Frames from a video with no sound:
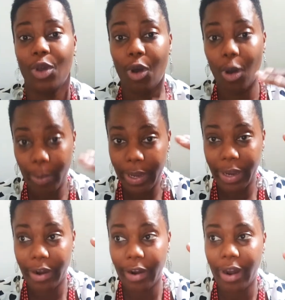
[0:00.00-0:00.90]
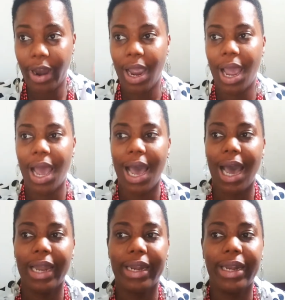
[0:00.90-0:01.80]
up here,
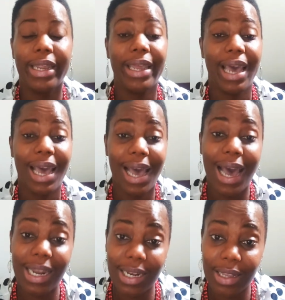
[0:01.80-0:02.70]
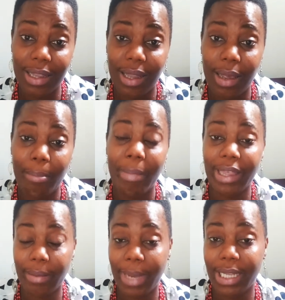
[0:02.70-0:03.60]
and they handle
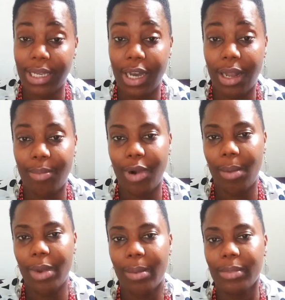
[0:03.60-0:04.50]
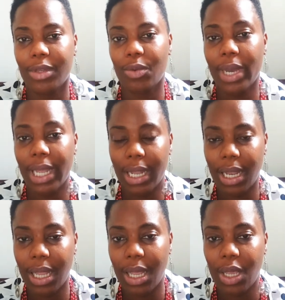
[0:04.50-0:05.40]
mathematical problems well.
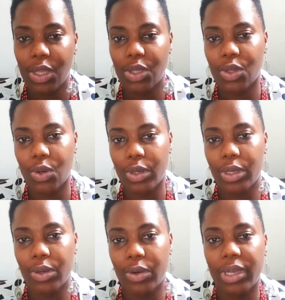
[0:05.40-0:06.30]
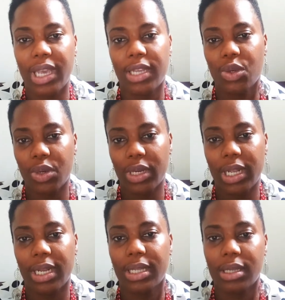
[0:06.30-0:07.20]
So you can throw in
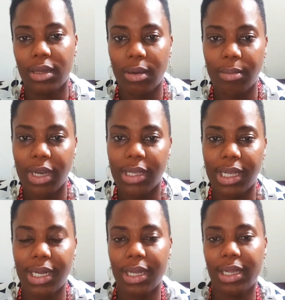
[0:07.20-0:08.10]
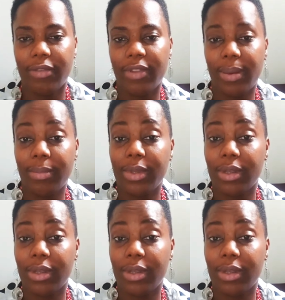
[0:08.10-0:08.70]
a little numbers, give them